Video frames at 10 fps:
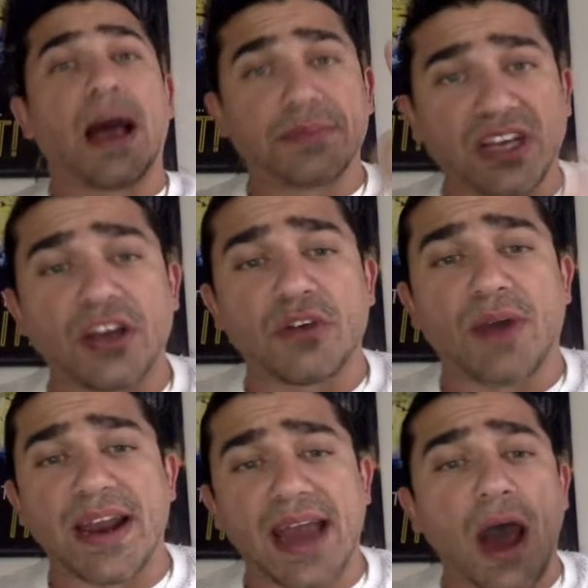I'm telling you
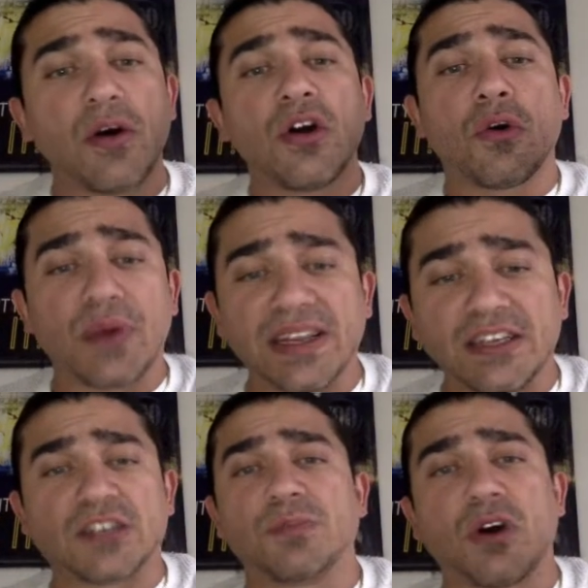right now, read
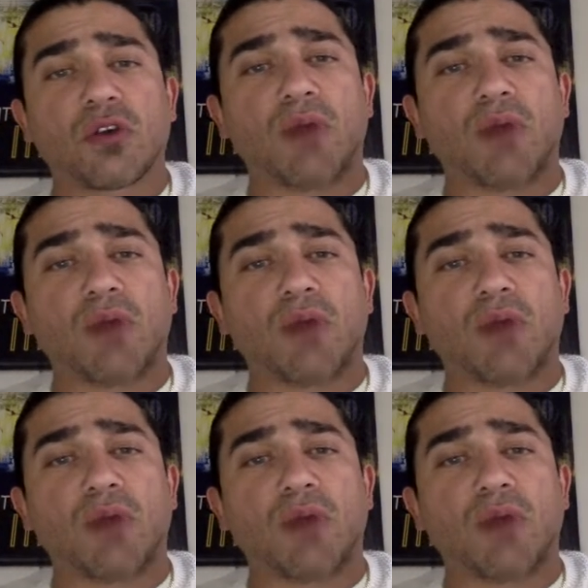this book,